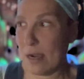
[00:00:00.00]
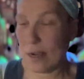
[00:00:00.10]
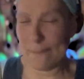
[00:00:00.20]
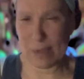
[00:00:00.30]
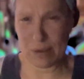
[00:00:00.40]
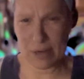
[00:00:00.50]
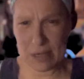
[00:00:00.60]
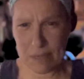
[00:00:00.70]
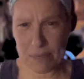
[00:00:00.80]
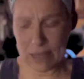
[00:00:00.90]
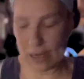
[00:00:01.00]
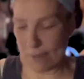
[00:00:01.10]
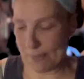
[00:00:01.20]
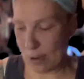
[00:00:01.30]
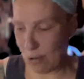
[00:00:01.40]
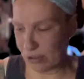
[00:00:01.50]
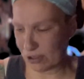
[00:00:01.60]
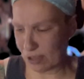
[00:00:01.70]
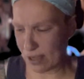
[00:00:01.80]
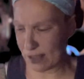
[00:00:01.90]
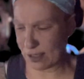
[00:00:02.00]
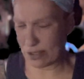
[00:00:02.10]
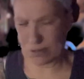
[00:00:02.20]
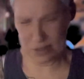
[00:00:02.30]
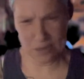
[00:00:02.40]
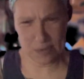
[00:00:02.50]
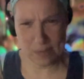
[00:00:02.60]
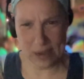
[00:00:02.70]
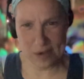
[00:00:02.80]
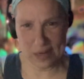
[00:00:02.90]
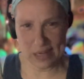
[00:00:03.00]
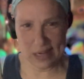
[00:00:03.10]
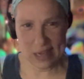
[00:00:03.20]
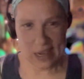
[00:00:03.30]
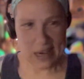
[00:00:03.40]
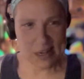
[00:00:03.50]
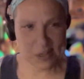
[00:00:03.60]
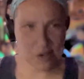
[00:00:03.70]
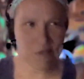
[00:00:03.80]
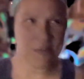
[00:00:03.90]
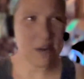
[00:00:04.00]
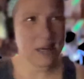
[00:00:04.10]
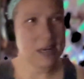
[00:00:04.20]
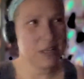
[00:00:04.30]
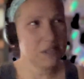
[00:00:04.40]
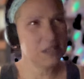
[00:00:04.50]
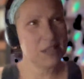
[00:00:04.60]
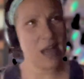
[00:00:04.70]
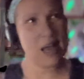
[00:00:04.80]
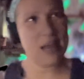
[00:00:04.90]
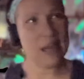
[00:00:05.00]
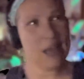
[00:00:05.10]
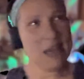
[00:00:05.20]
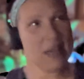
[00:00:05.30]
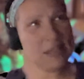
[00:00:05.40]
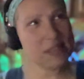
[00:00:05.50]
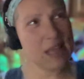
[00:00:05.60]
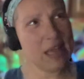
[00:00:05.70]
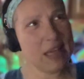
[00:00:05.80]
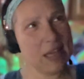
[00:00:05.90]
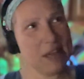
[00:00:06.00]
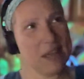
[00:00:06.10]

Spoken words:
community, like a post on YouTube about it. It's so funny because this guy, I